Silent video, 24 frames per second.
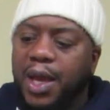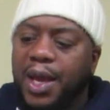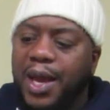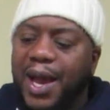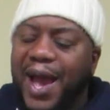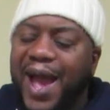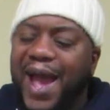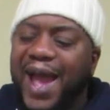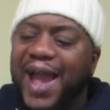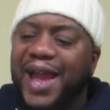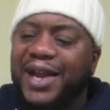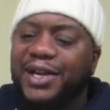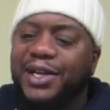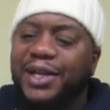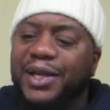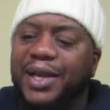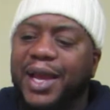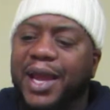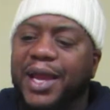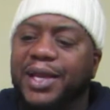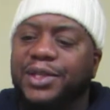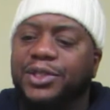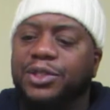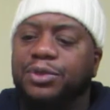I had to
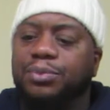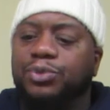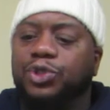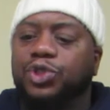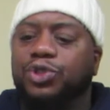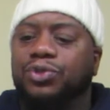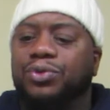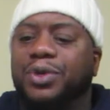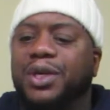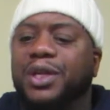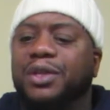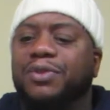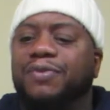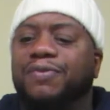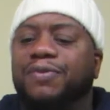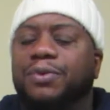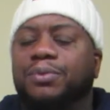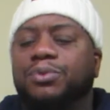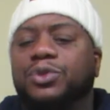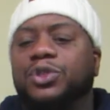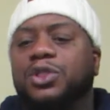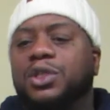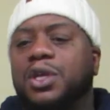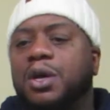gain some strength
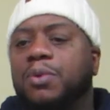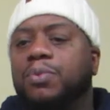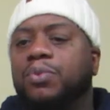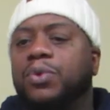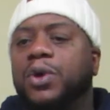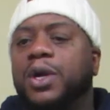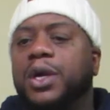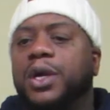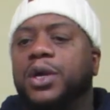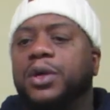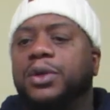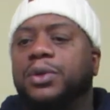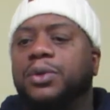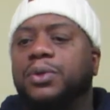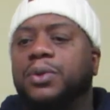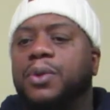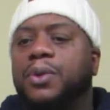from somewhere.